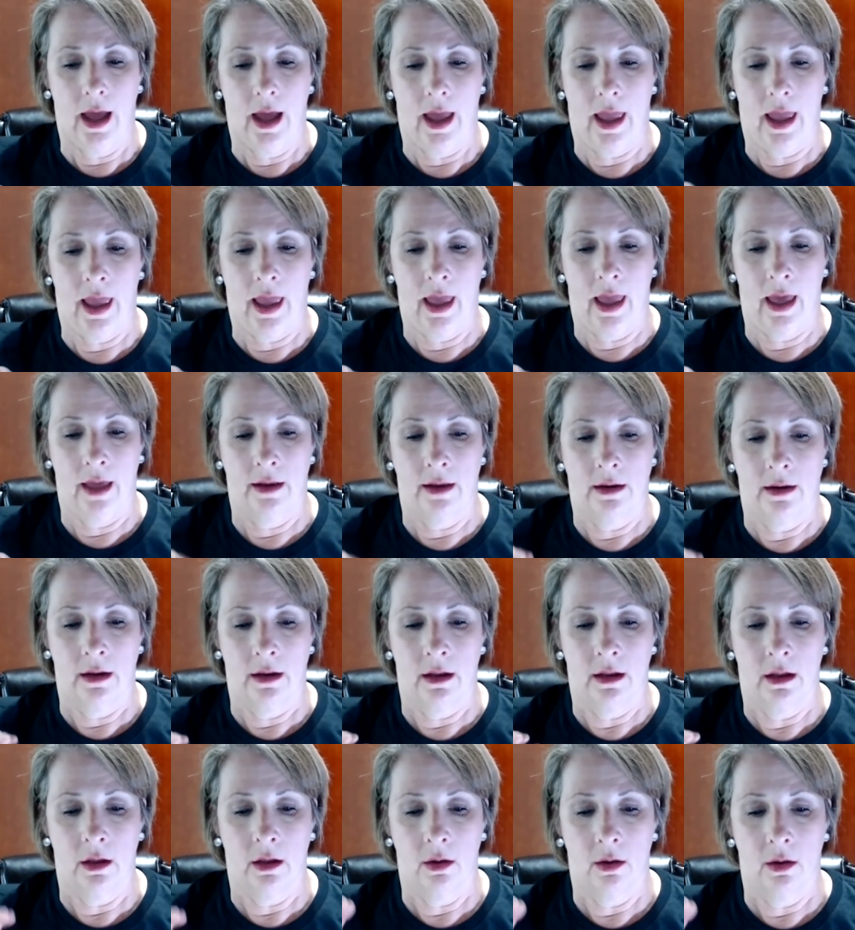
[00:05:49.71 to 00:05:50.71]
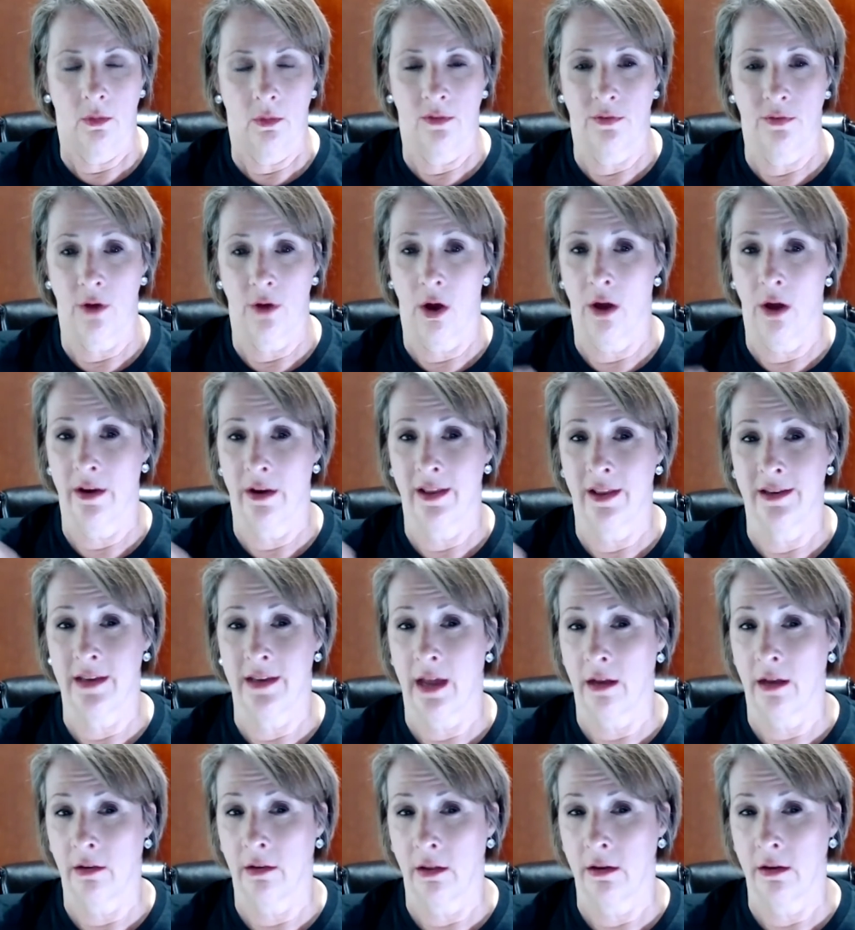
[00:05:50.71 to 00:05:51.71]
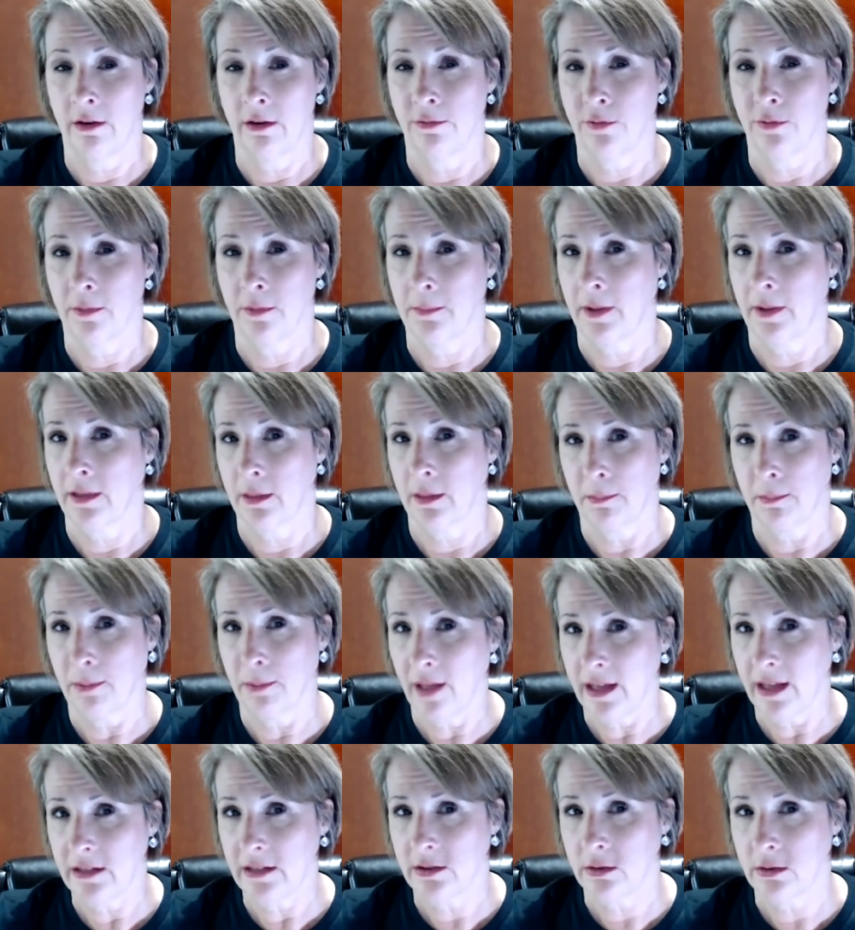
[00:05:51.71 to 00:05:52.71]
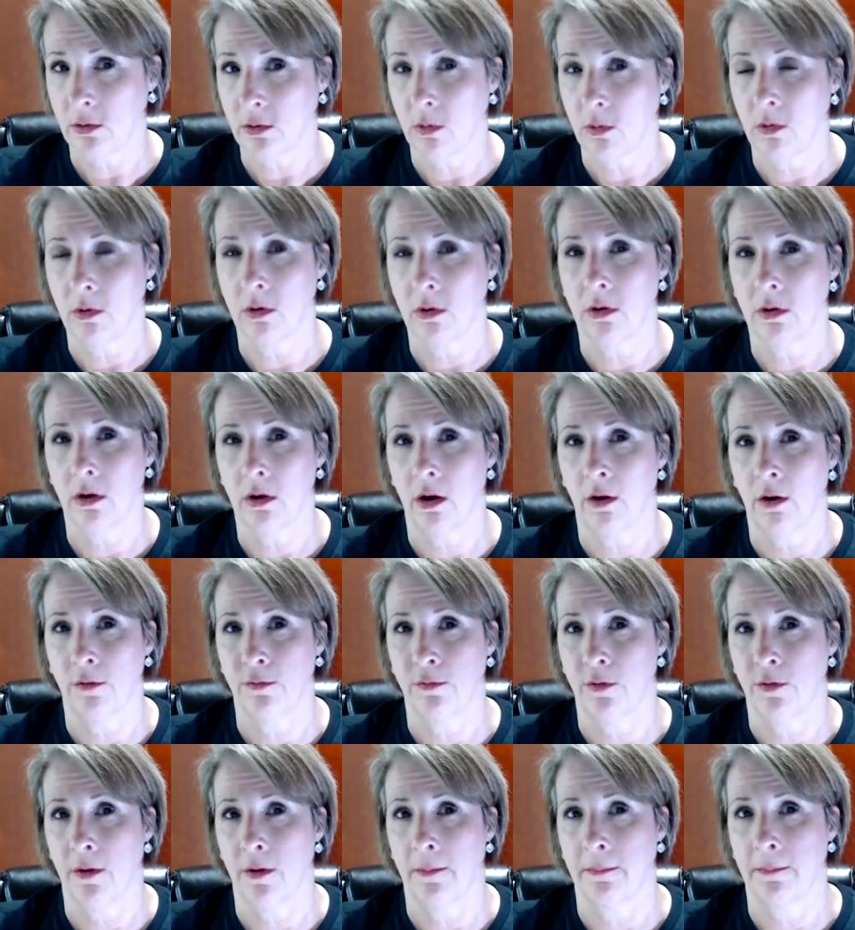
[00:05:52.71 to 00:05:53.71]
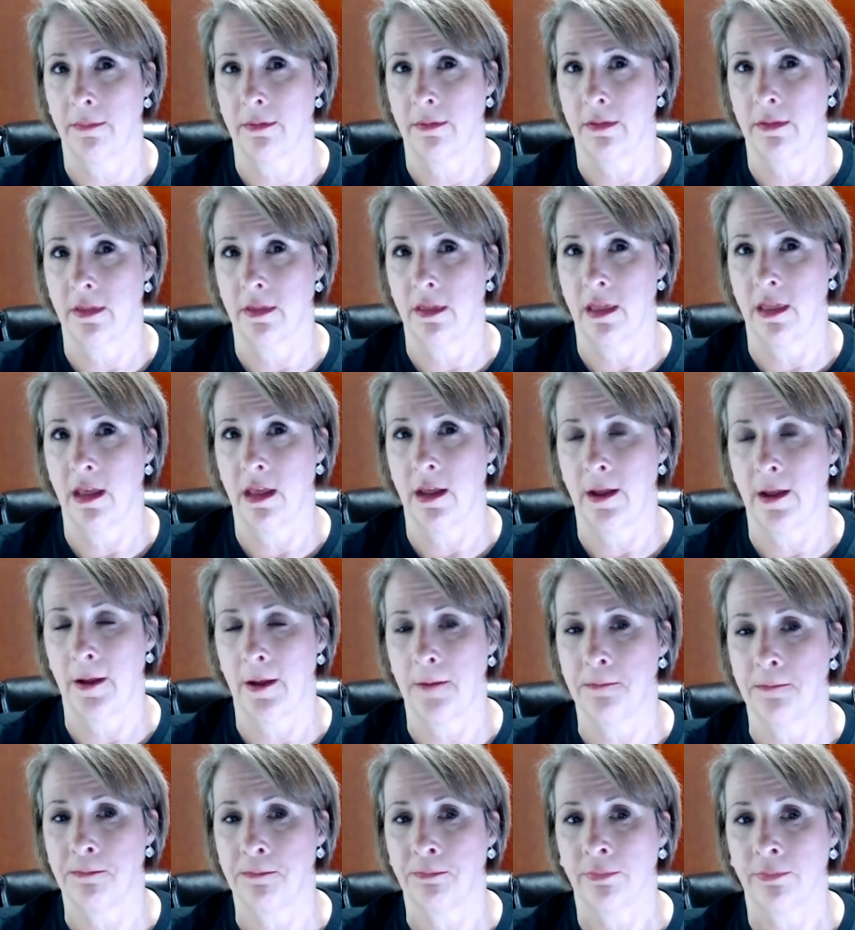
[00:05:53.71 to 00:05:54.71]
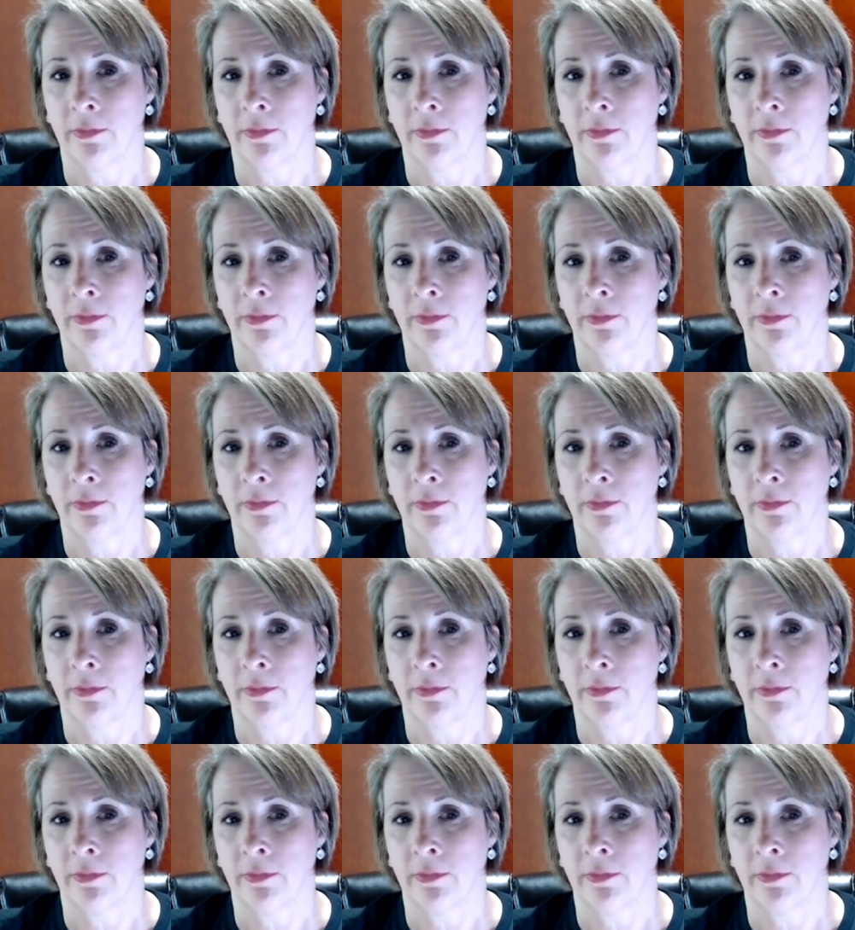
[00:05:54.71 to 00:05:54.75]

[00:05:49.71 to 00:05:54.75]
and we've gone and downloaded from like the Play Store or from the